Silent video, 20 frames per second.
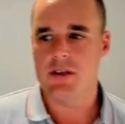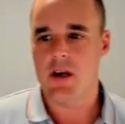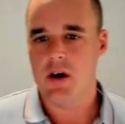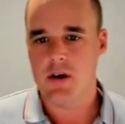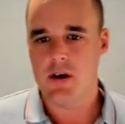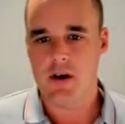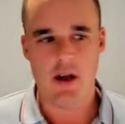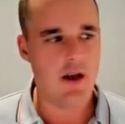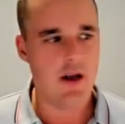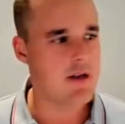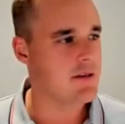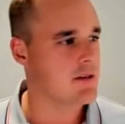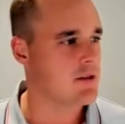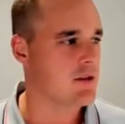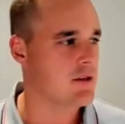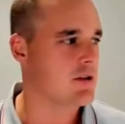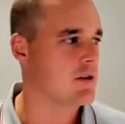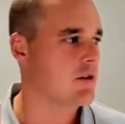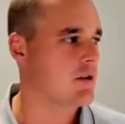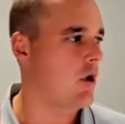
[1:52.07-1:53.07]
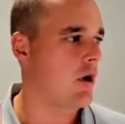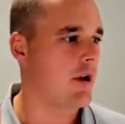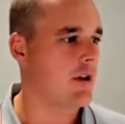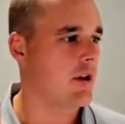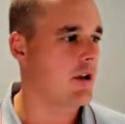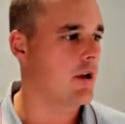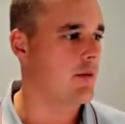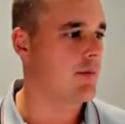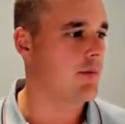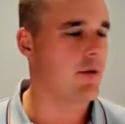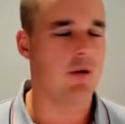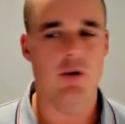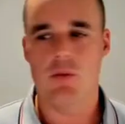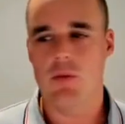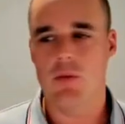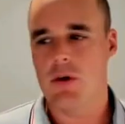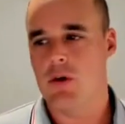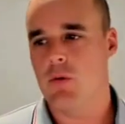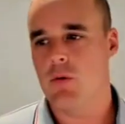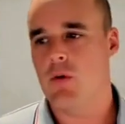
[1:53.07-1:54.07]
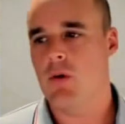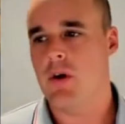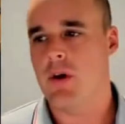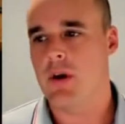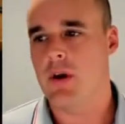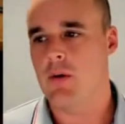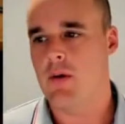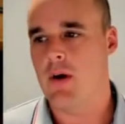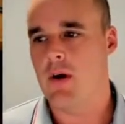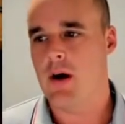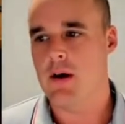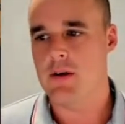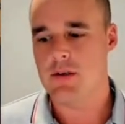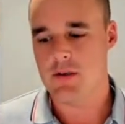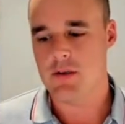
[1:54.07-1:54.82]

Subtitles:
is nowadays. It's just locking the computer when you're walking away.